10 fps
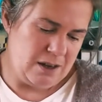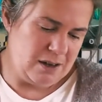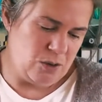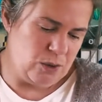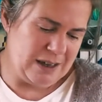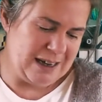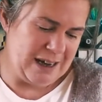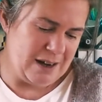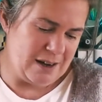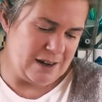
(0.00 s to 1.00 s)
you really
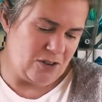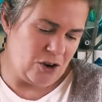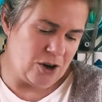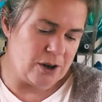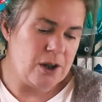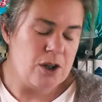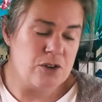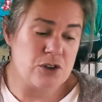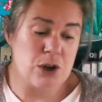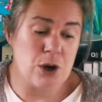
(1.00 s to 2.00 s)
can't. It's hard.
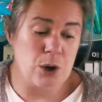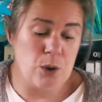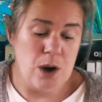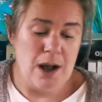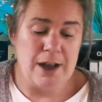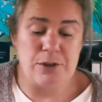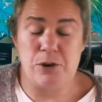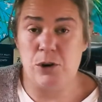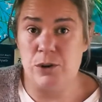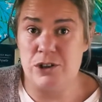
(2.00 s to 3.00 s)
So I
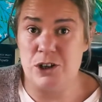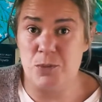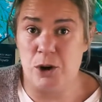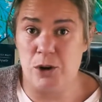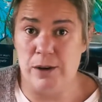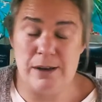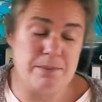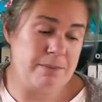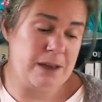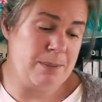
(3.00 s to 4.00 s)
throw a stitch marker
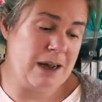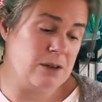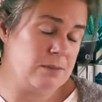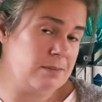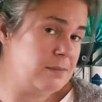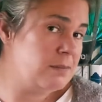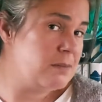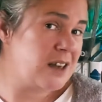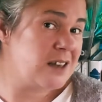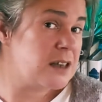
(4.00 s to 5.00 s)
in about
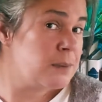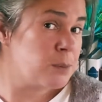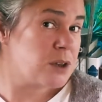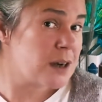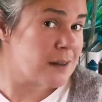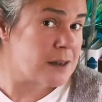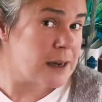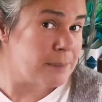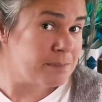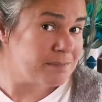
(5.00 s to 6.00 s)
60% of the
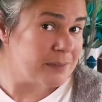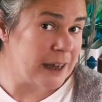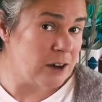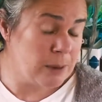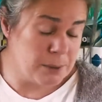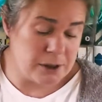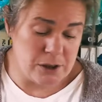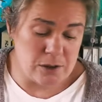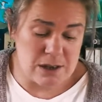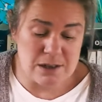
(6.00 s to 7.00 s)
time. I remember to
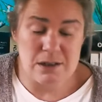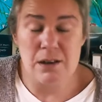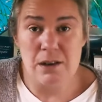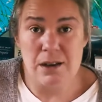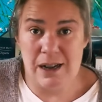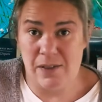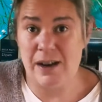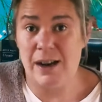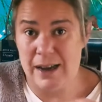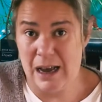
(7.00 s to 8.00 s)
do this, and
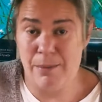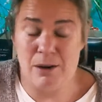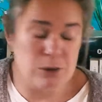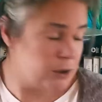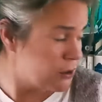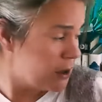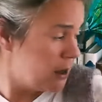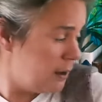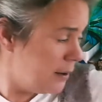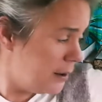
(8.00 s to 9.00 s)
then can count my rows.
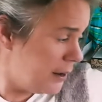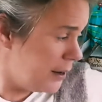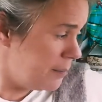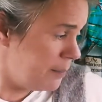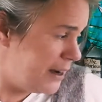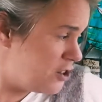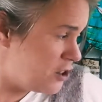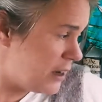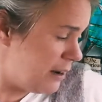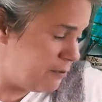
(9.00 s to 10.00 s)
I
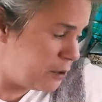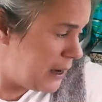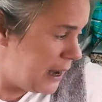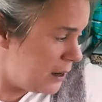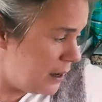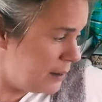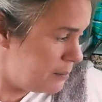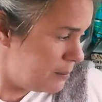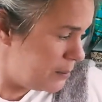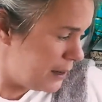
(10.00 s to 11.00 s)
forget.
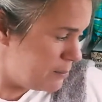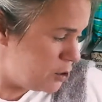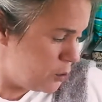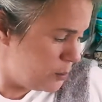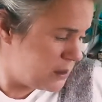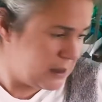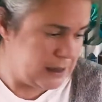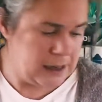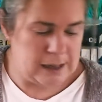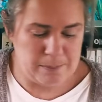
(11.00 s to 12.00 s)
I'm too busy
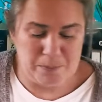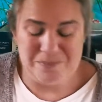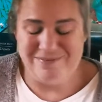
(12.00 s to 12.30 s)
knitting.